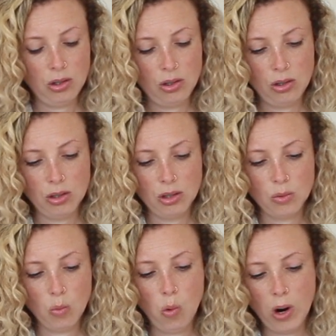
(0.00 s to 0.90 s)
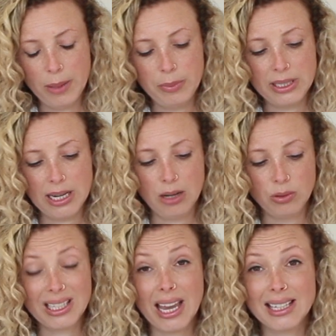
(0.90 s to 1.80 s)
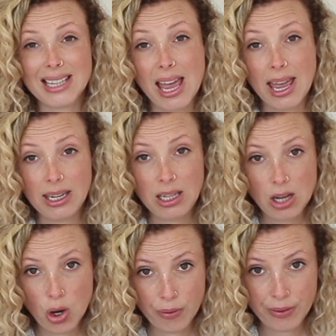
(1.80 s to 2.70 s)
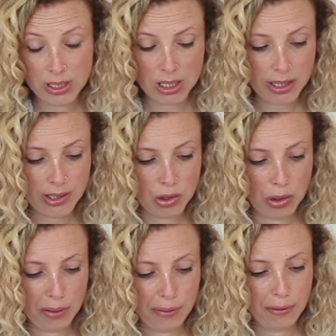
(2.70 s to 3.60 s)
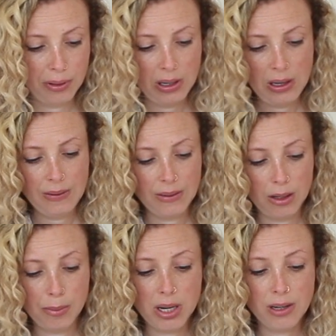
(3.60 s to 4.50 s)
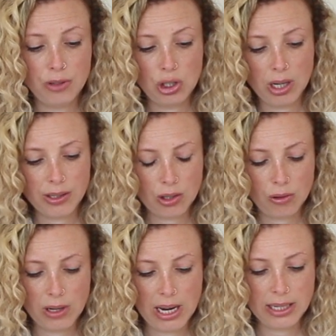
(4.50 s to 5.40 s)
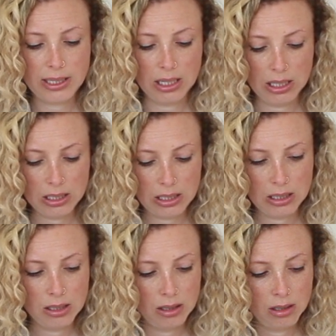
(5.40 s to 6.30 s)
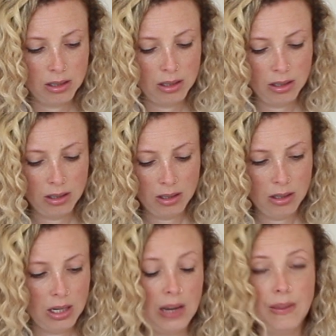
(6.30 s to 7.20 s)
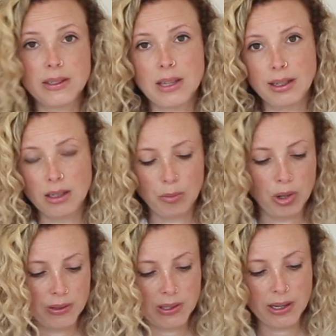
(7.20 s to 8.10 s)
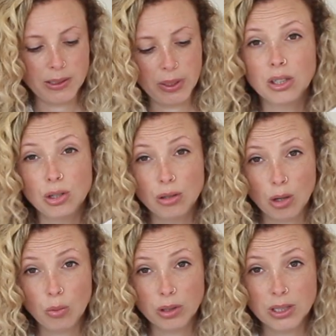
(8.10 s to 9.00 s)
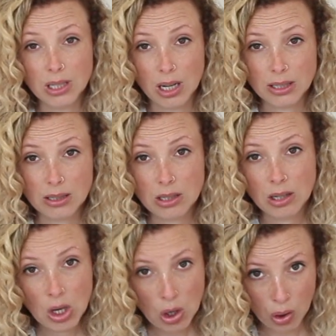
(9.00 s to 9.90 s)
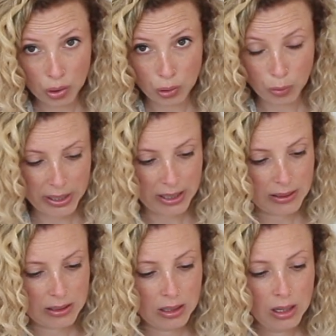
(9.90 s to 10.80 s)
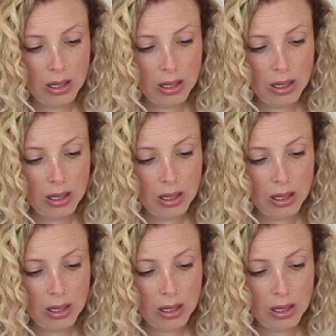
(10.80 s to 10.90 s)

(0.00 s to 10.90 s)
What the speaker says: good wipe down to get any of the dust off that I might have just created in the sanding process, because you don't want dust on your bisque,